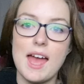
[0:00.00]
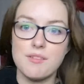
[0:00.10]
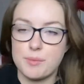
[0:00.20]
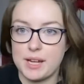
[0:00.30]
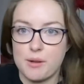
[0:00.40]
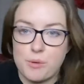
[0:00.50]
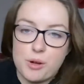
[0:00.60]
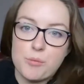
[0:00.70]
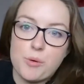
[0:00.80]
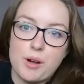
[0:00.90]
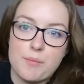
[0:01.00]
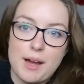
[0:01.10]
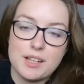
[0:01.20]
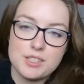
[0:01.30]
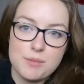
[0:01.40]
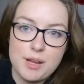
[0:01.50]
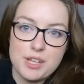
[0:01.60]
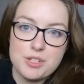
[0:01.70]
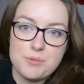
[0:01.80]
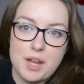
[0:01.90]
everybody and welcome or welcome back to my
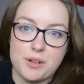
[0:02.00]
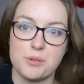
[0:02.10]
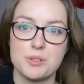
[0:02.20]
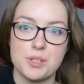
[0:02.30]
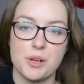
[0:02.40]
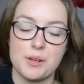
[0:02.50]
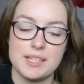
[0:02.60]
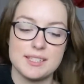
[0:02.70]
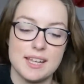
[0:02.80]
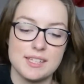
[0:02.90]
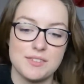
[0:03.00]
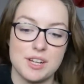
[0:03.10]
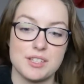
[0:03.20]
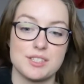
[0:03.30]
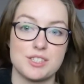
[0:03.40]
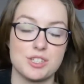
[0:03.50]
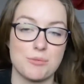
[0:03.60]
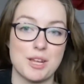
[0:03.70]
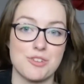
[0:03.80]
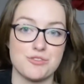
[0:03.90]
YouTube channel. So in today's video, this is just going to
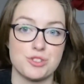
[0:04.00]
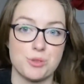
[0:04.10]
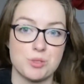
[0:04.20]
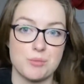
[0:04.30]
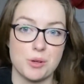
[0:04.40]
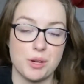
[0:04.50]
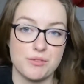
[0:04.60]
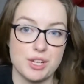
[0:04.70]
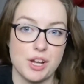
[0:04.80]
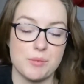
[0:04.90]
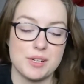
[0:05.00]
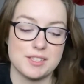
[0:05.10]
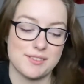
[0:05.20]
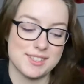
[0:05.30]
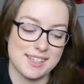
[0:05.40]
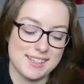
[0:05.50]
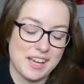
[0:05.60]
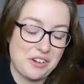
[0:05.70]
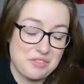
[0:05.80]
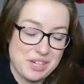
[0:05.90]
be a super quick video because I've decided that I
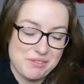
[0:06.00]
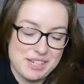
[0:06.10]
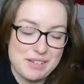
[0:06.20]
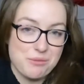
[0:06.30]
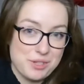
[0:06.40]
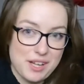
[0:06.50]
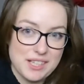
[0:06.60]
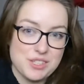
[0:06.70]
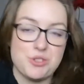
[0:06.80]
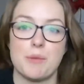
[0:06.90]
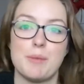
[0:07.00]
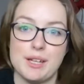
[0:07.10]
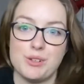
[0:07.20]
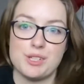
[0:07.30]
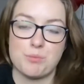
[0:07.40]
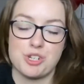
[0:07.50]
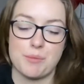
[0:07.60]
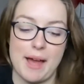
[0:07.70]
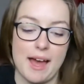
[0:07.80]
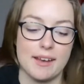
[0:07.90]
really would like to jump in on this project
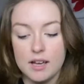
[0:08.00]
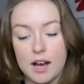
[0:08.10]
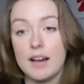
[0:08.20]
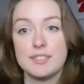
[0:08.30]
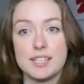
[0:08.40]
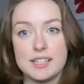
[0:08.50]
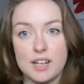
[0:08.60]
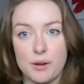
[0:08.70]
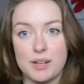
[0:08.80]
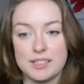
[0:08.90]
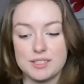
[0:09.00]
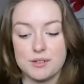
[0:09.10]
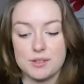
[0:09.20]
pan. I've decided that I would like to